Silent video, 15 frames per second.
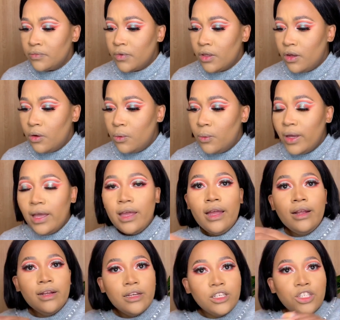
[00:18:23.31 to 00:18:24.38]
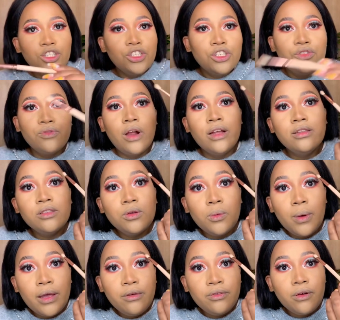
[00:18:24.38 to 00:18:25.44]
where English just runs away
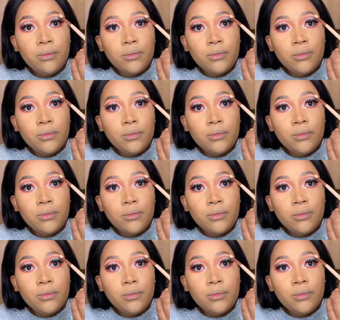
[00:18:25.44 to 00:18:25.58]
from you,